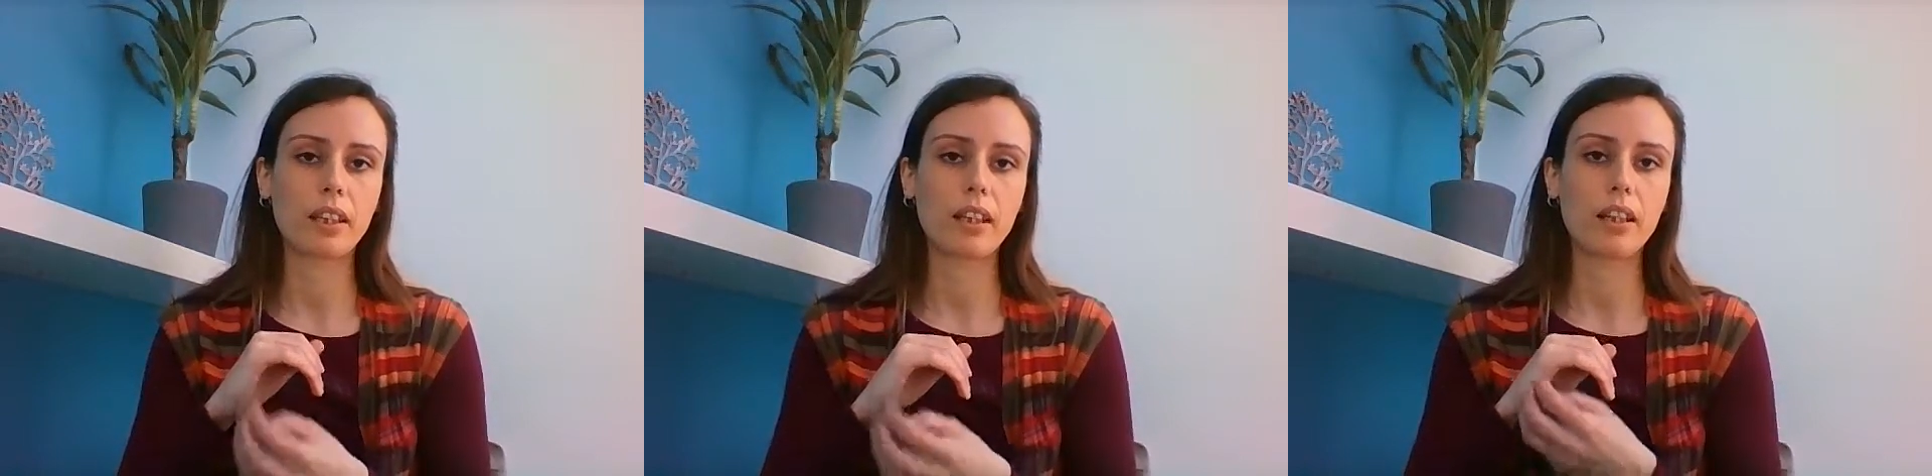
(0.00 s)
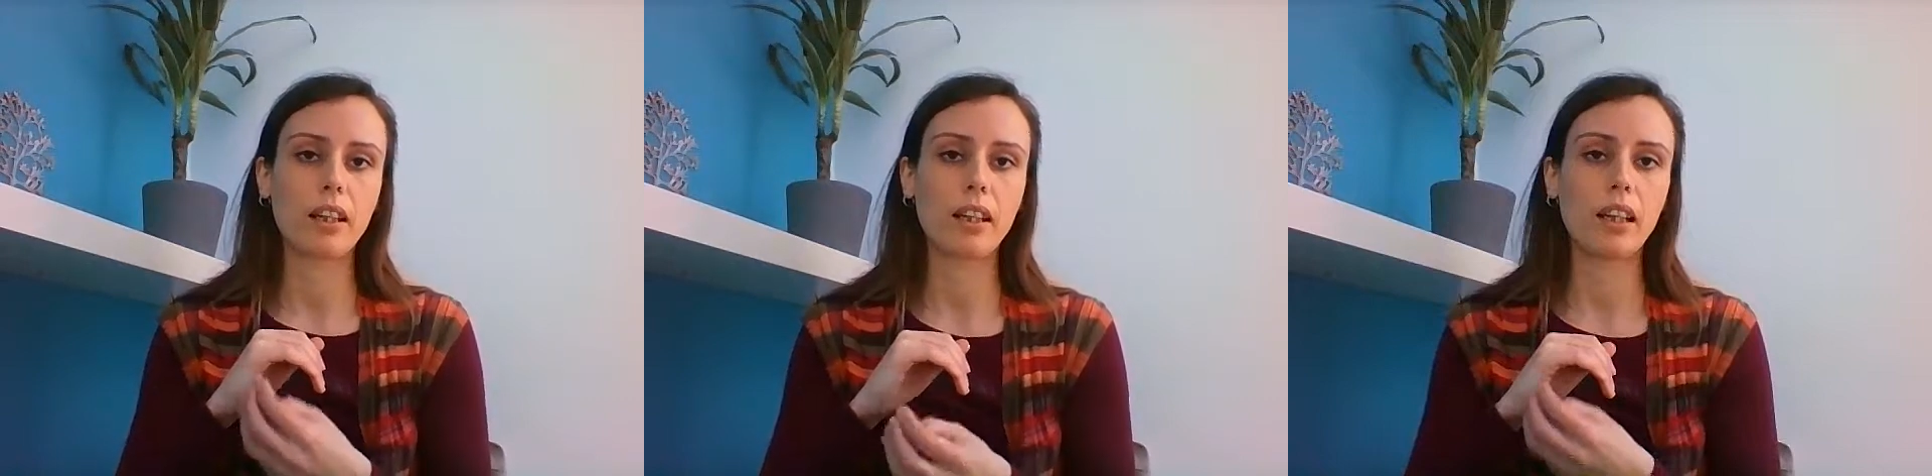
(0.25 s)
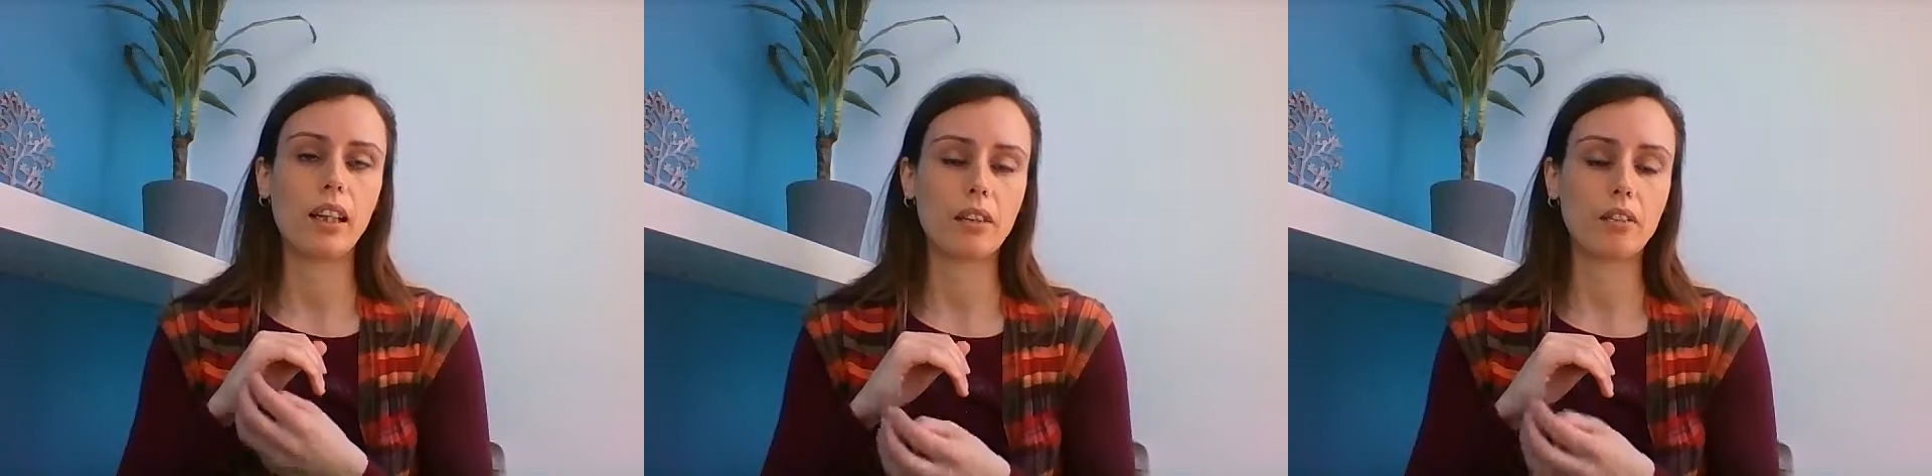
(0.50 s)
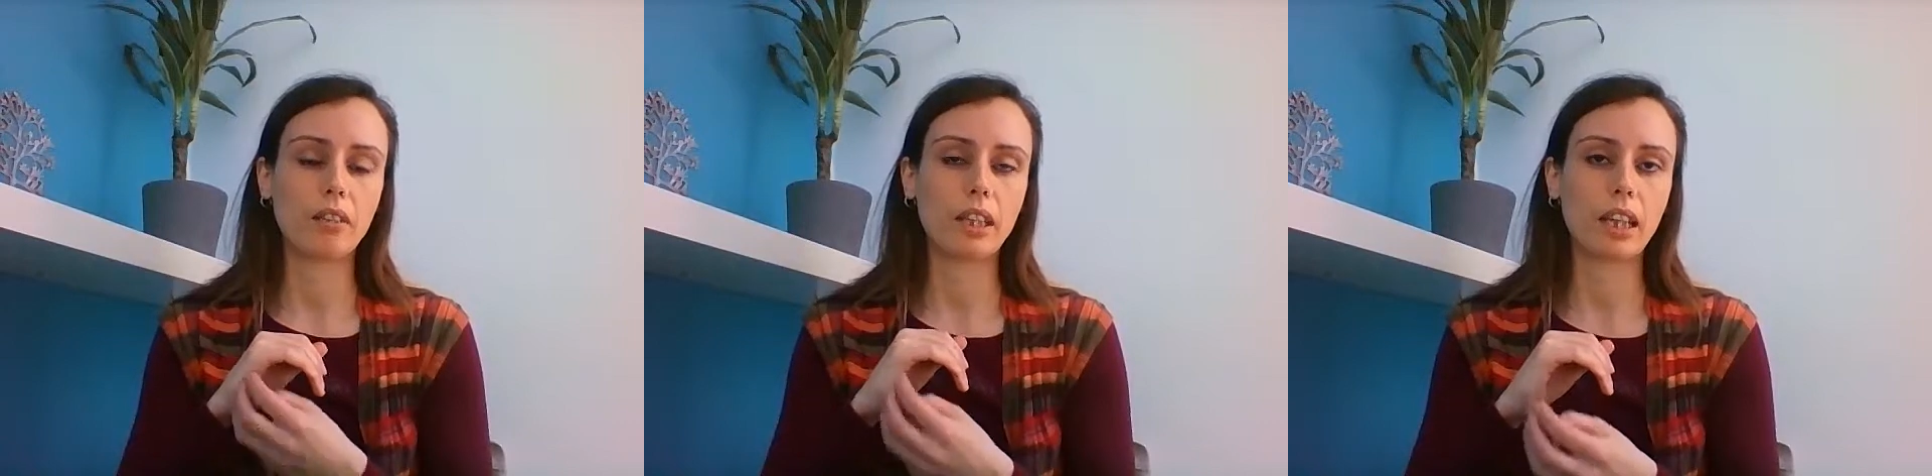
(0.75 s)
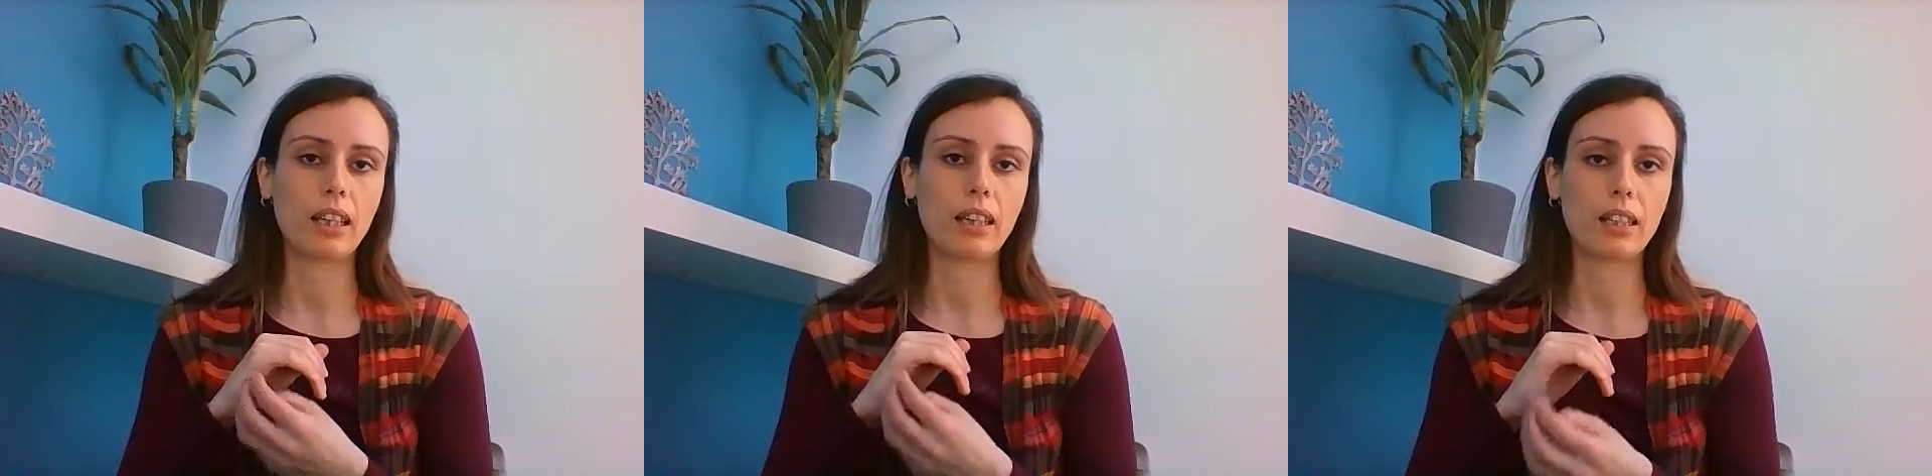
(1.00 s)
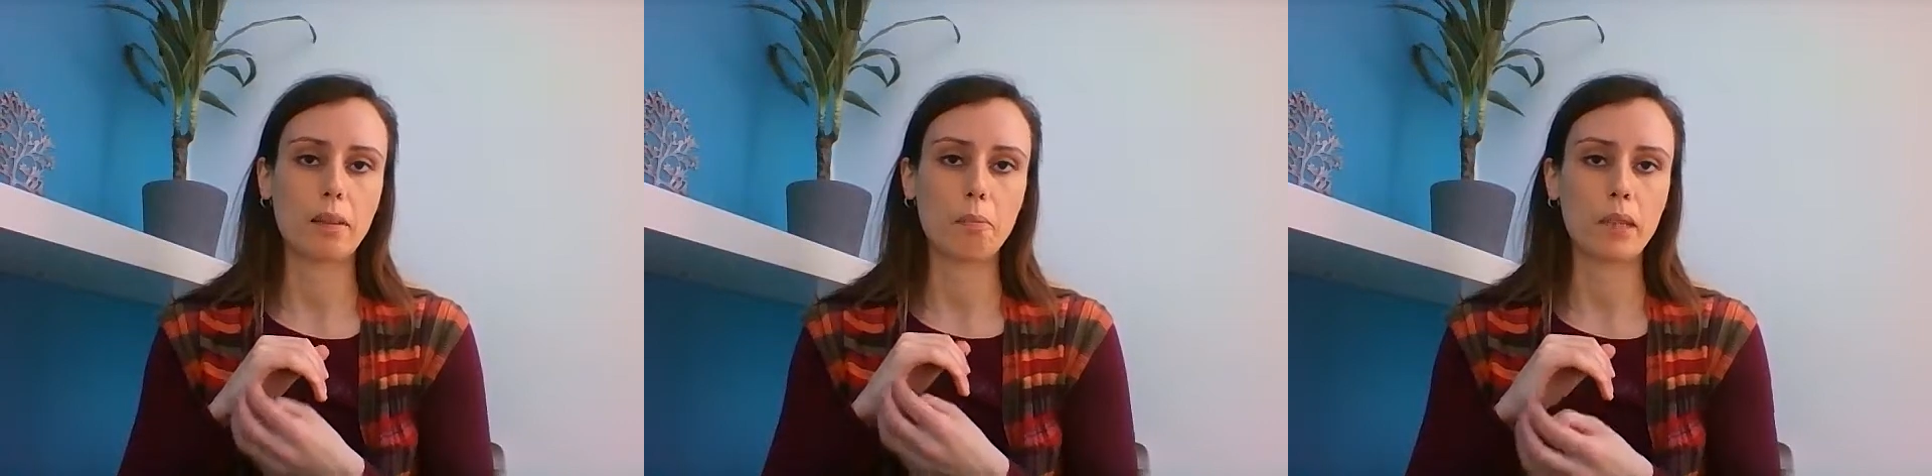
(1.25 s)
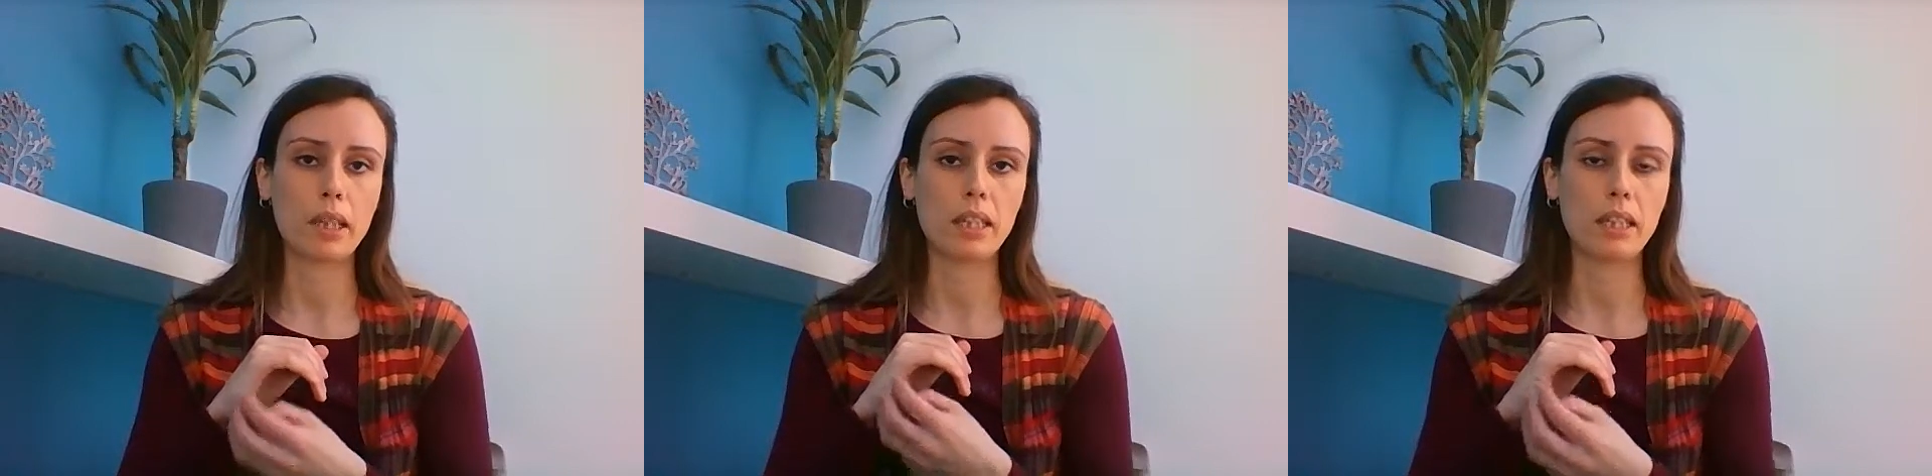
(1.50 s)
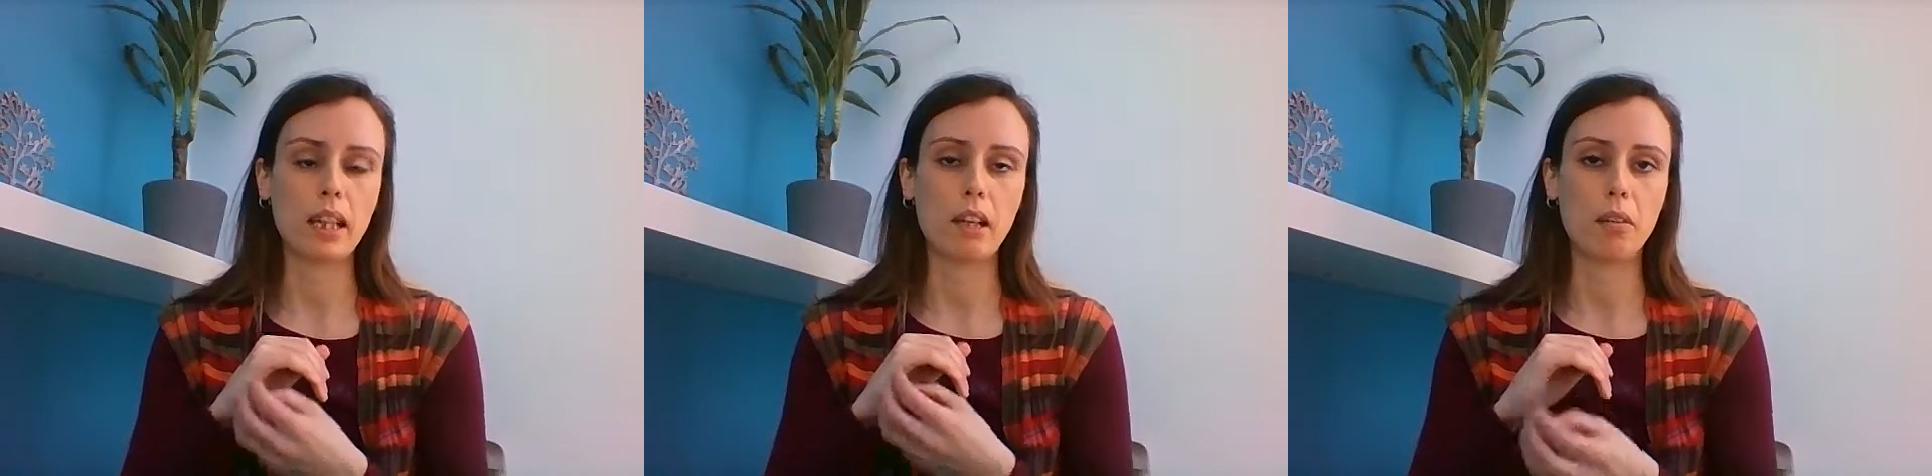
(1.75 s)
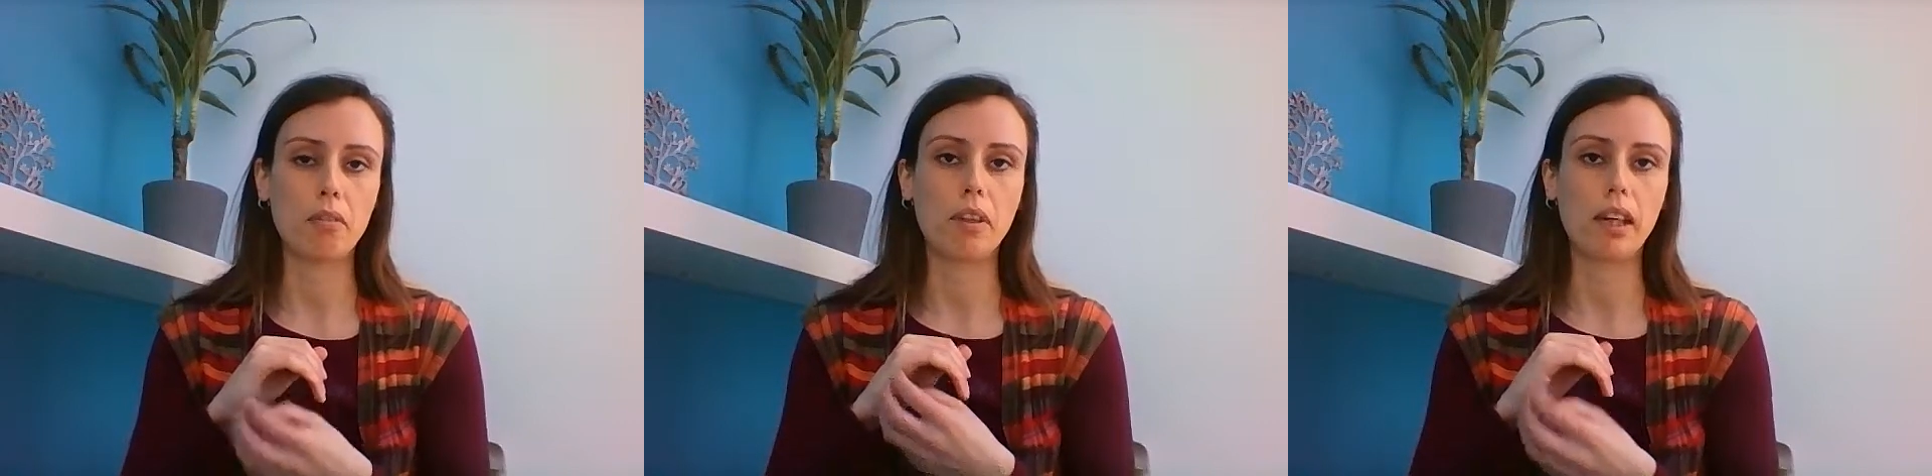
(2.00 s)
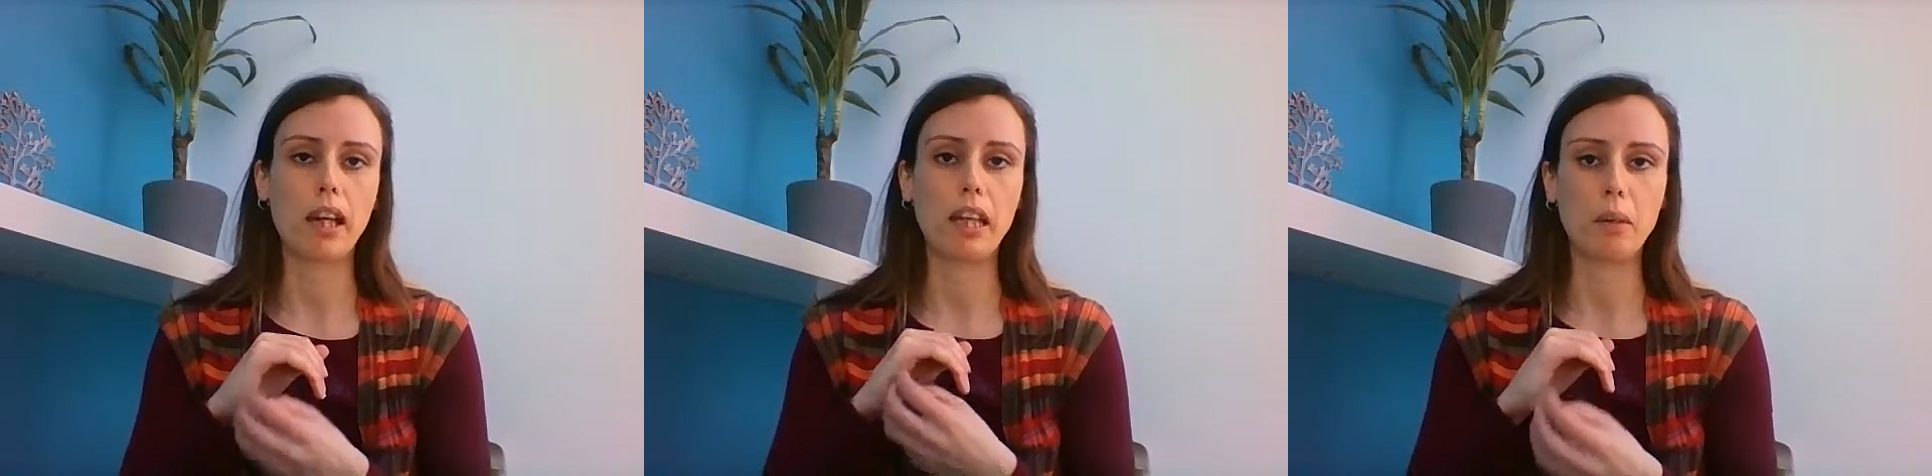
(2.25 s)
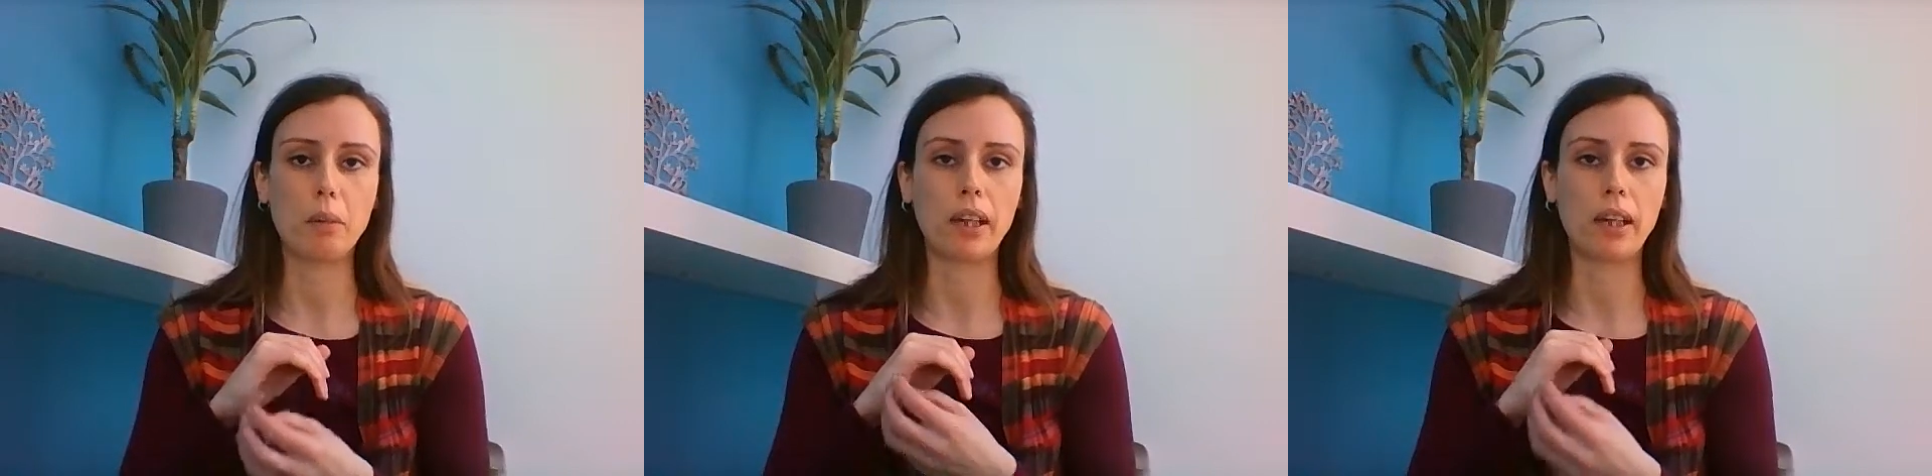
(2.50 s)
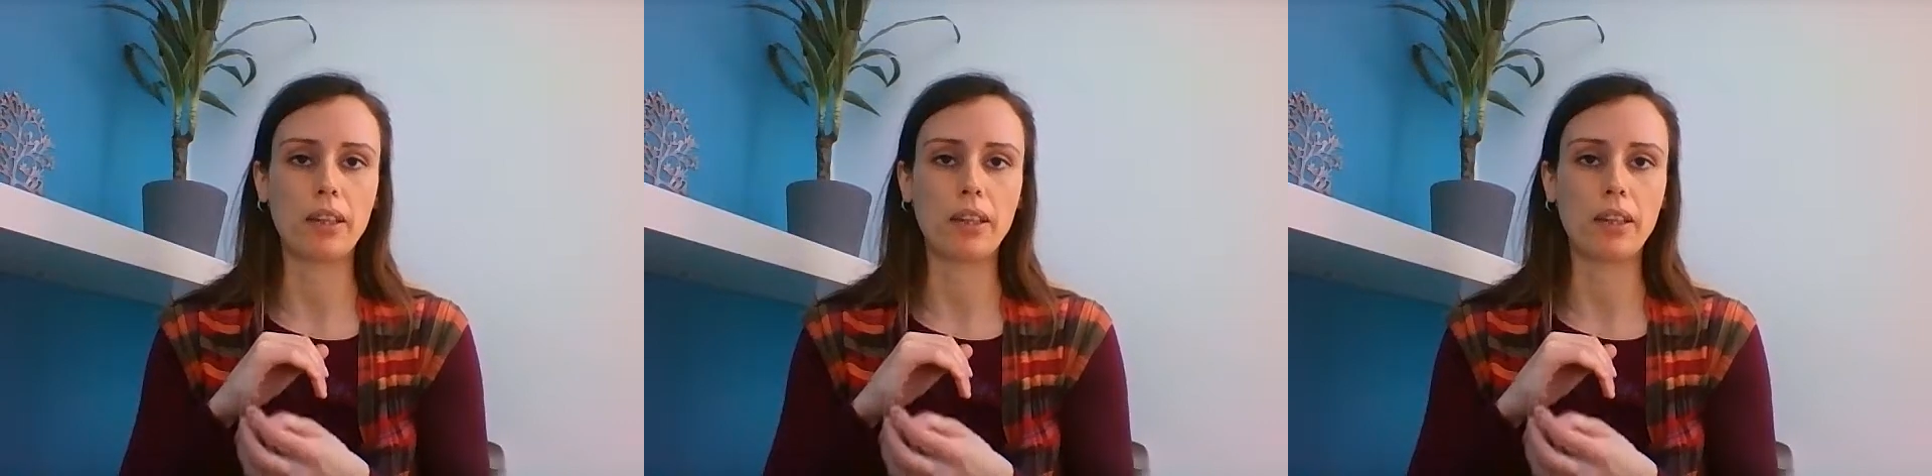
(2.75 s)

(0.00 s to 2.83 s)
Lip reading: I love and accept myself anyway.